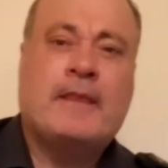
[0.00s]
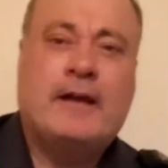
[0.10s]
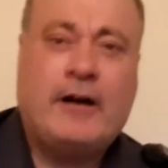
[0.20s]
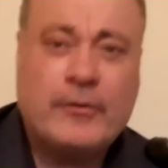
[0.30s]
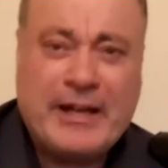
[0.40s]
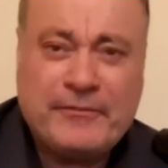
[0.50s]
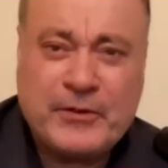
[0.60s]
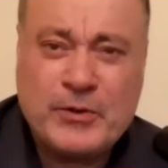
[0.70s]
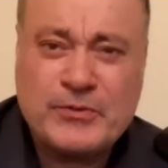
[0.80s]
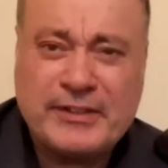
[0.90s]
Alright
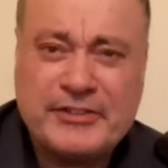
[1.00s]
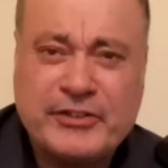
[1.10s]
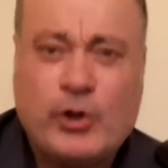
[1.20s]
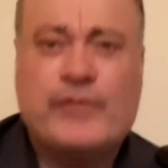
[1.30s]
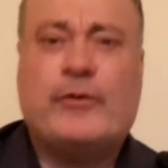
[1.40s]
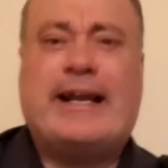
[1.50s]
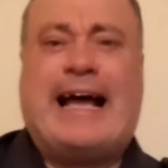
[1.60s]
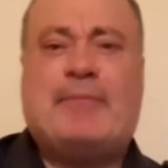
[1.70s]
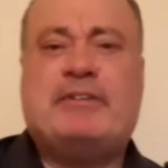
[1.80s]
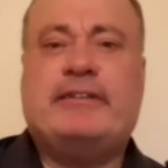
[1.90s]
folks, so let's go over what
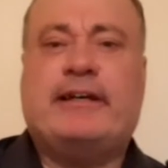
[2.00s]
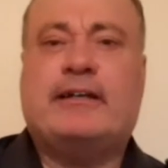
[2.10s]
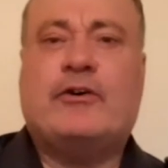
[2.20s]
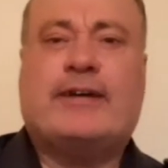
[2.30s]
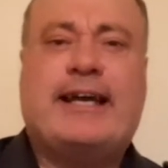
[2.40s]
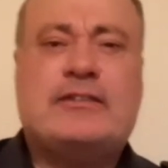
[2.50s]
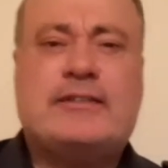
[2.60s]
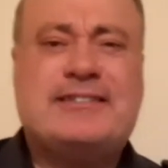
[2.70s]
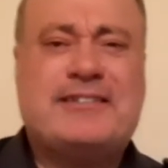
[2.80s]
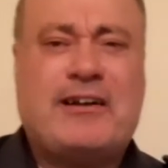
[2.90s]
happened there, okay? So
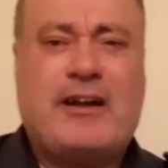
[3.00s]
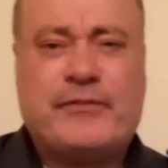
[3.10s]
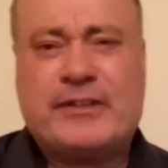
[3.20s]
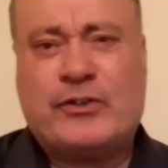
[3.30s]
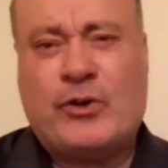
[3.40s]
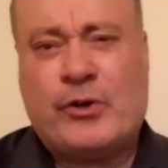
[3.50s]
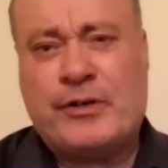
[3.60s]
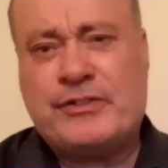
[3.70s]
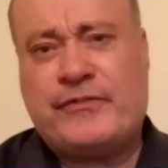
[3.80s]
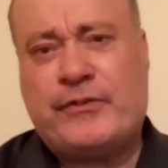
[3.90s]
let's start off with the
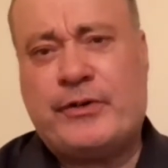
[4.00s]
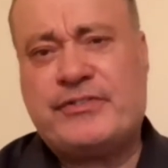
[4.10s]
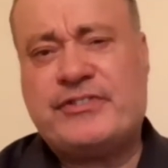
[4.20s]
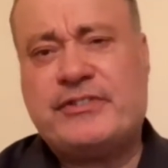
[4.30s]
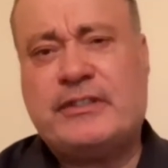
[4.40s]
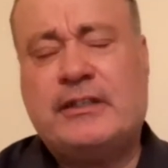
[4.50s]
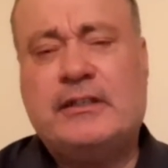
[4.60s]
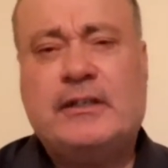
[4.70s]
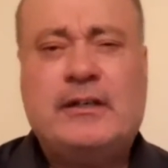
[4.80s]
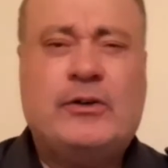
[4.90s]
chords first.
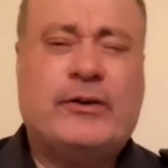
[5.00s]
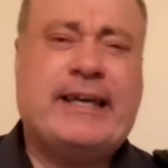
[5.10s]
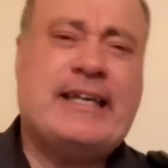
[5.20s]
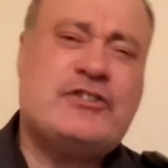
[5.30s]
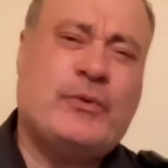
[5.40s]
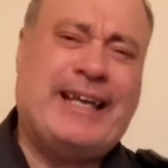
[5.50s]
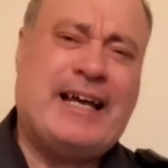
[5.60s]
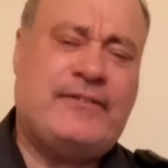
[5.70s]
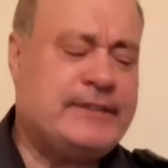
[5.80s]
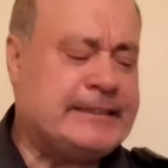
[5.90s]
Okay, so we
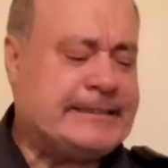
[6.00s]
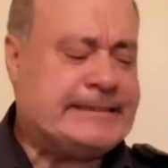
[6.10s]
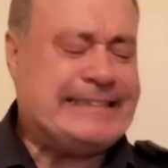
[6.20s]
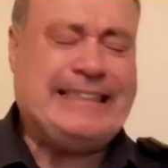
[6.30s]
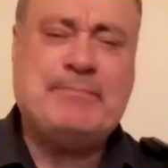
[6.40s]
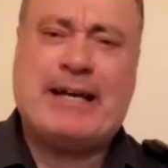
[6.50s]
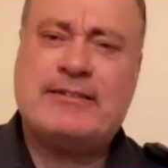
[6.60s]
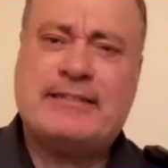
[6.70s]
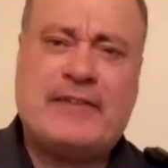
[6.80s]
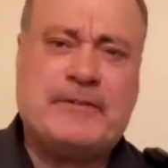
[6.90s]
have E minor
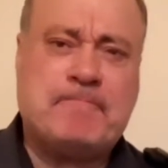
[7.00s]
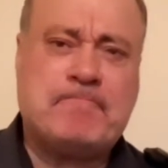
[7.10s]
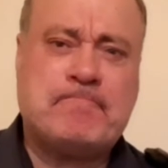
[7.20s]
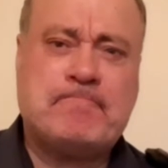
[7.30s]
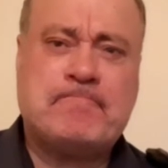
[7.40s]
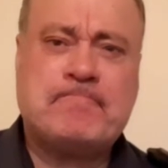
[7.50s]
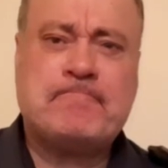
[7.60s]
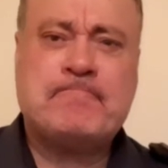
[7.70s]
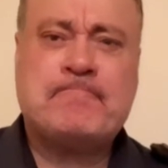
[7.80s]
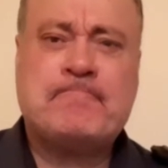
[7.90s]

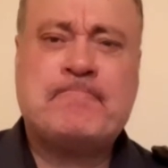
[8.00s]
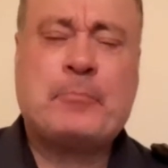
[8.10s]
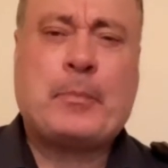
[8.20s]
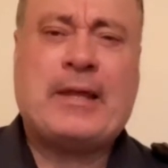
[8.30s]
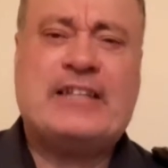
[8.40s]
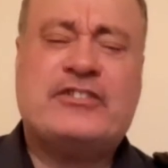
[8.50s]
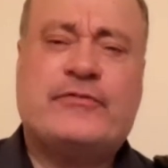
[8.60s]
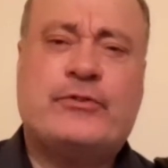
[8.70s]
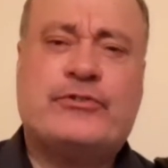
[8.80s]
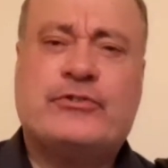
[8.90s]
7. That's the
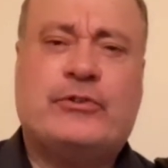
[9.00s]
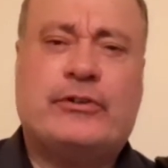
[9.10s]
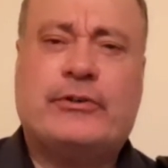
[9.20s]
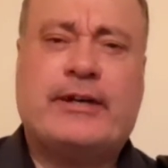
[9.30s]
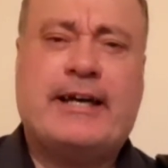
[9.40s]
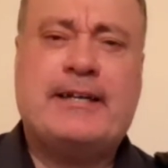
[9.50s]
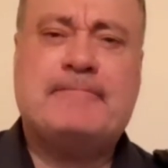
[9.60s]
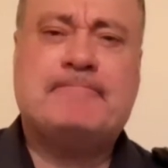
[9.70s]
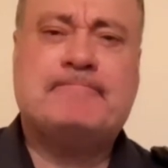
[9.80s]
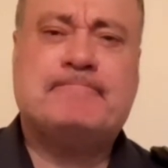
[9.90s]
first chord, okay?
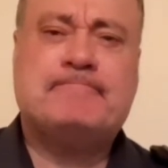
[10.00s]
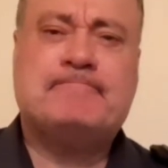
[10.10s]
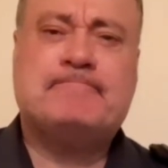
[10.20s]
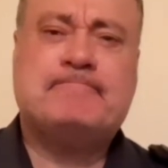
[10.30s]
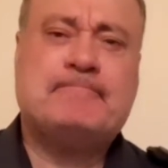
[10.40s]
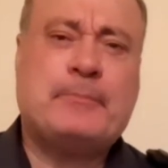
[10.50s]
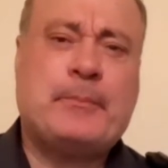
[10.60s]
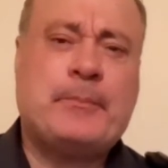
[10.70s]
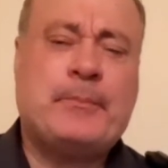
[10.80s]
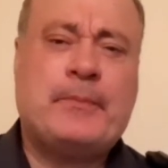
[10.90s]

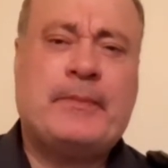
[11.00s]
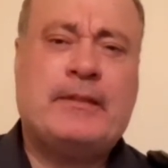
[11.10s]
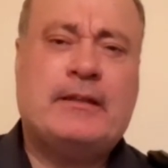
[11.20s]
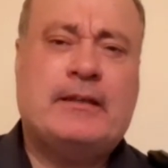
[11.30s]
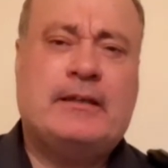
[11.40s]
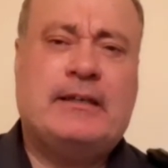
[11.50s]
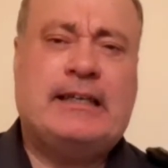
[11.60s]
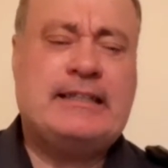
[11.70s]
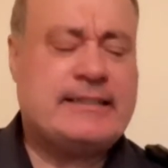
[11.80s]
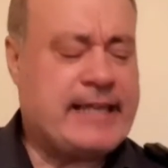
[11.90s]
And
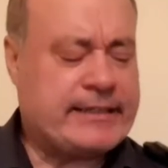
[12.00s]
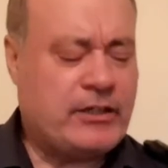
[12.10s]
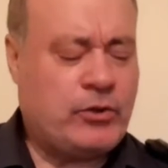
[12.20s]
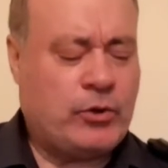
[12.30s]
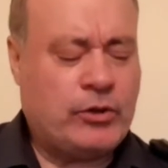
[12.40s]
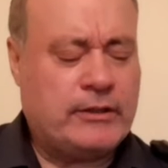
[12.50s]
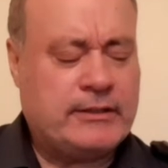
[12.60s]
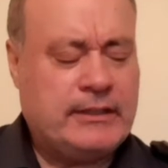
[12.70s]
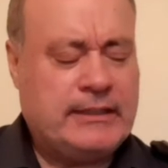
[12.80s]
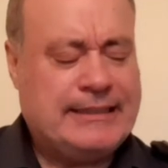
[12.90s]
then the second chord
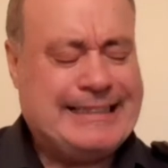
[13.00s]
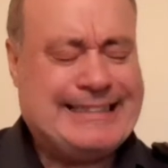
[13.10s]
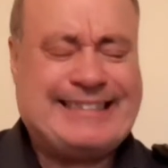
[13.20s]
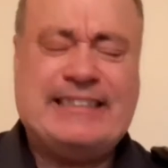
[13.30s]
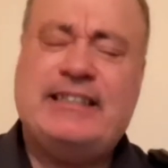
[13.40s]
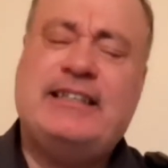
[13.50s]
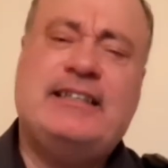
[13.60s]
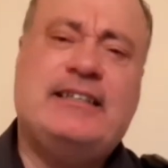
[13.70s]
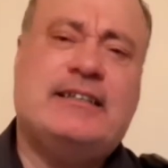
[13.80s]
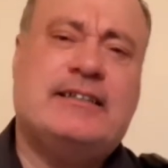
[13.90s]
is E